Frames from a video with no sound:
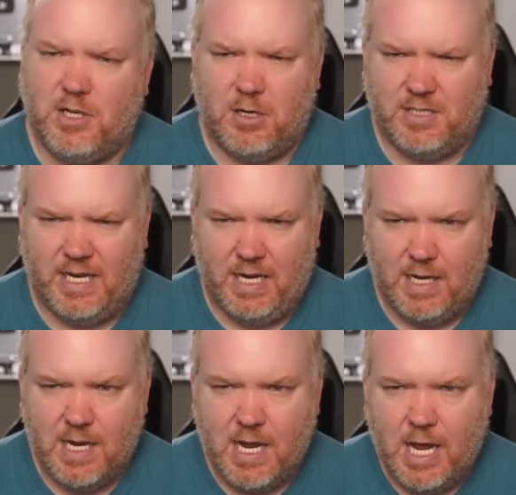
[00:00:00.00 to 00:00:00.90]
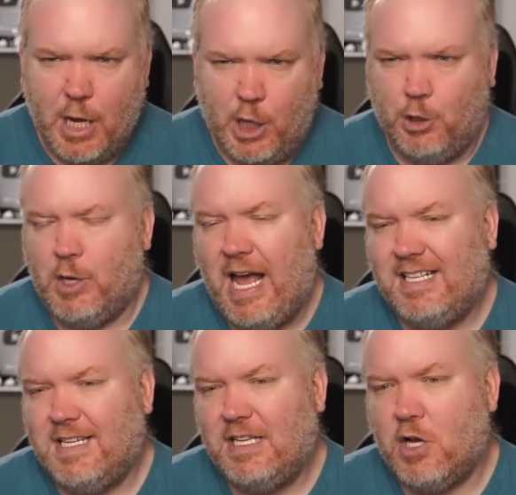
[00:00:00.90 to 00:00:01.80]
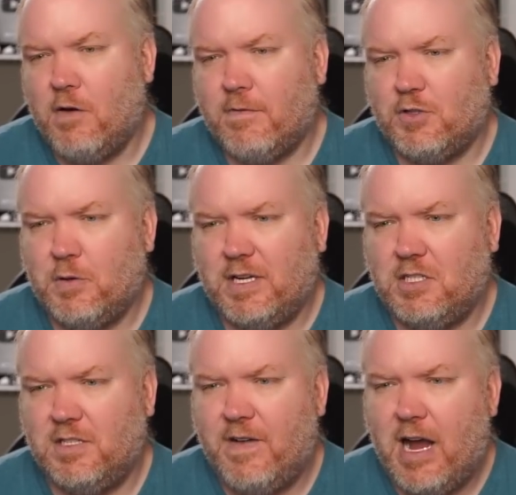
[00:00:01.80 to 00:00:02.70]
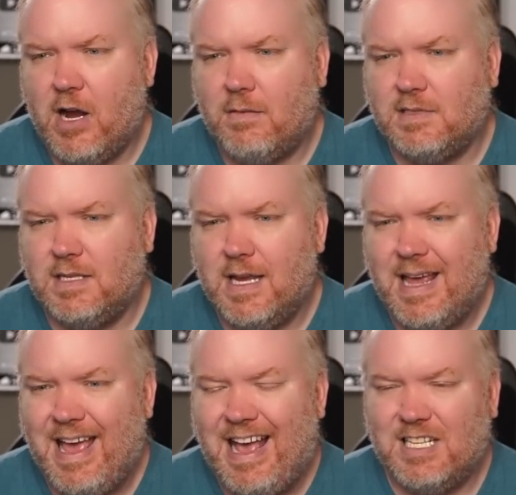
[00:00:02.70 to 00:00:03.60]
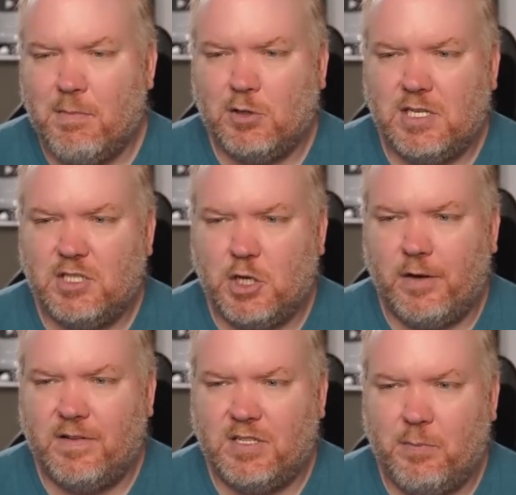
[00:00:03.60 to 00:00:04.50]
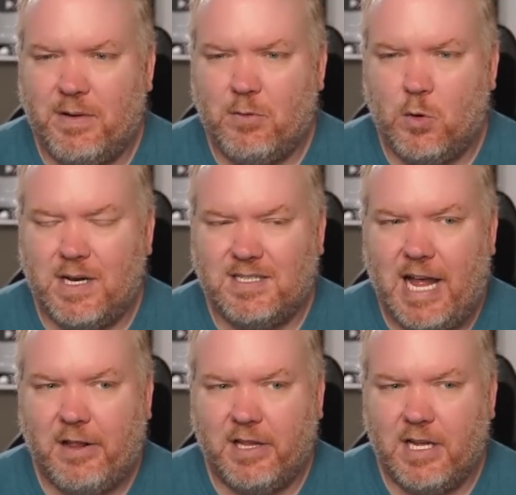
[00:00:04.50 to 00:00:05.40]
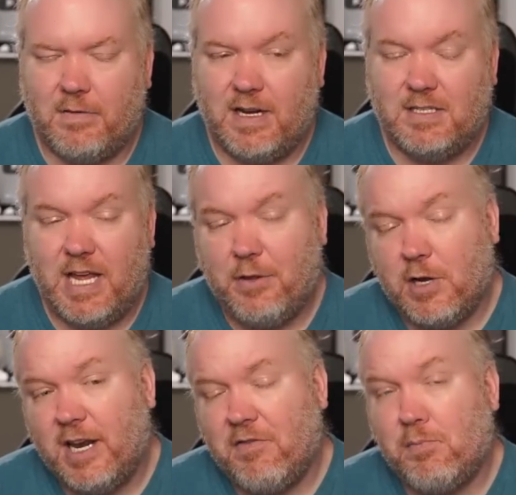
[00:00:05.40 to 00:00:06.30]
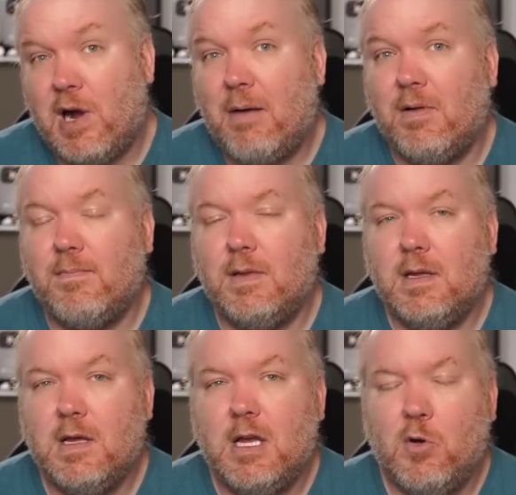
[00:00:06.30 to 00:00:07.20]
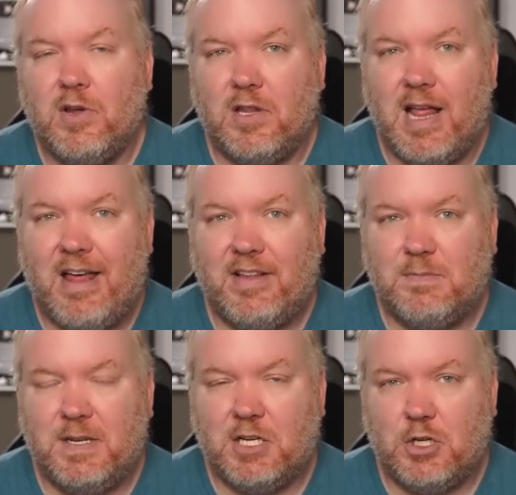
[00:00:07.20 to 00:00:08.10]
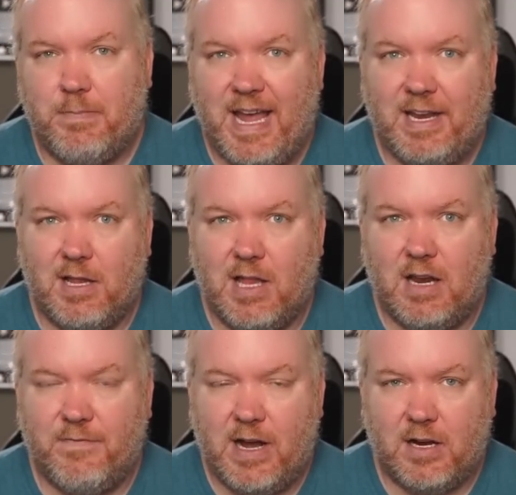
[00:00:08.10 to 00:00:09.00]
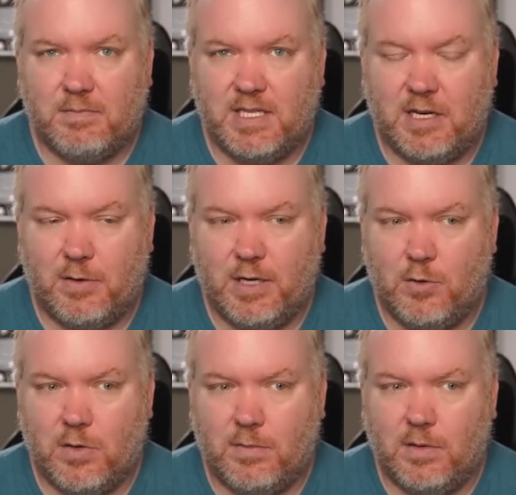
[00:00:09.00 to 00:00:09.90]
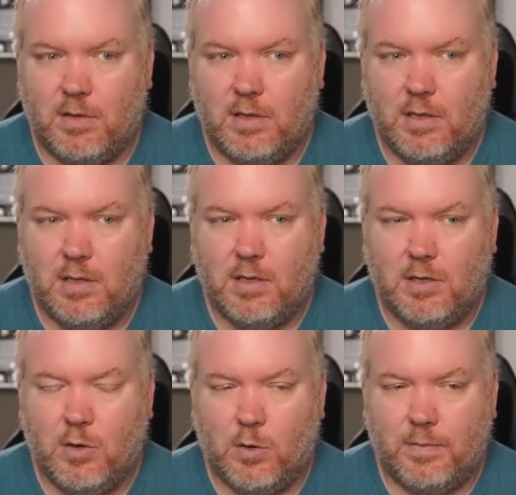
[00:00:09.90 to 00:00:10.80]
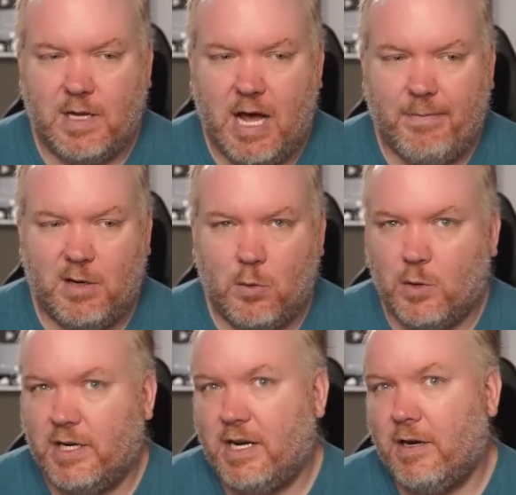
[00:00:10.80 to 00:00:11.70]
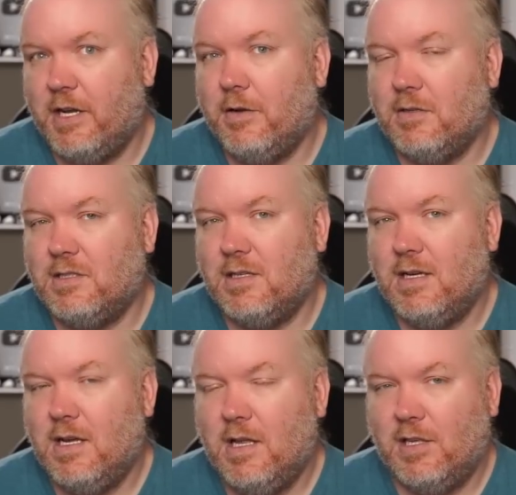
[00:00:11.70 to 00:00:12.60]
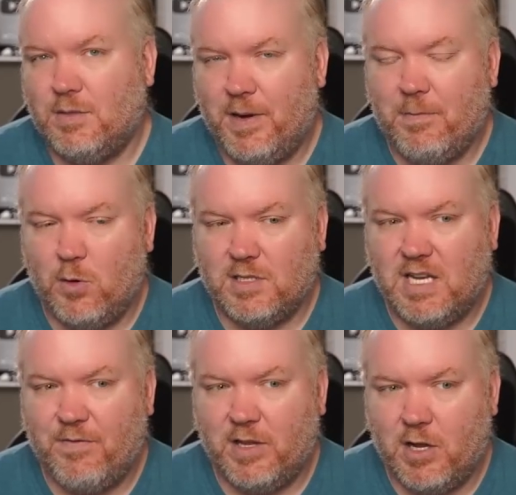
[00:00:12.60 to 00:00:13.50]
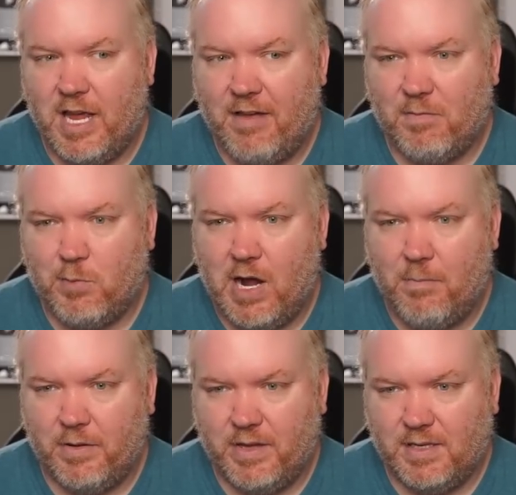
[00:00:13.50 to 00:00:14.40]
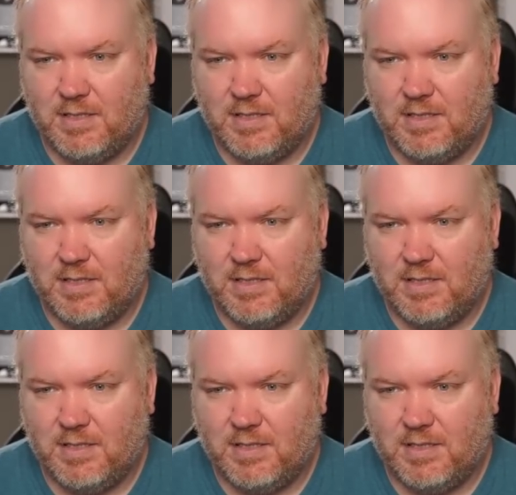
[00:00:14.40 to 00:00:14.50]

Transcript: uncertainty in the United States over restrictions of firearms, as the most conservative Supreme Court is tackling gun rights. Yeah, they're going to have a problem with a lot of this because you're banning a lot of firearms that are in normal, common, ordinary use. The Supreme Court's definitely going to have a problem with